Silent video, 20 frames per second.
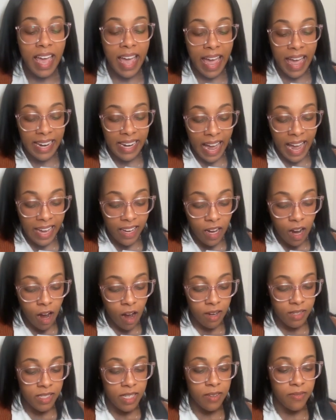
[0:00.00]
and I
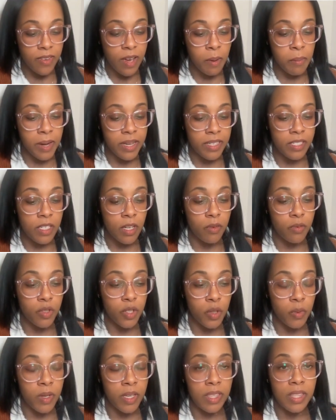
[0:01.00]
constantly found myself
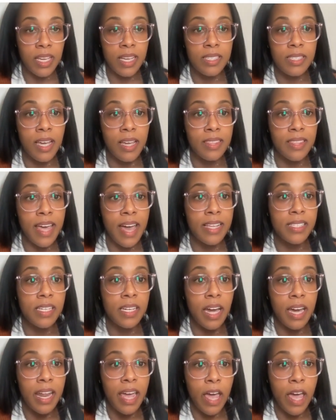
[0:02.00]
doing things like that to
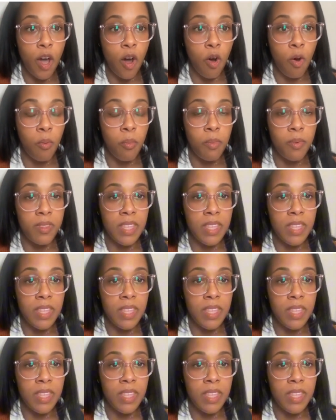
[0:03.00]
kind of help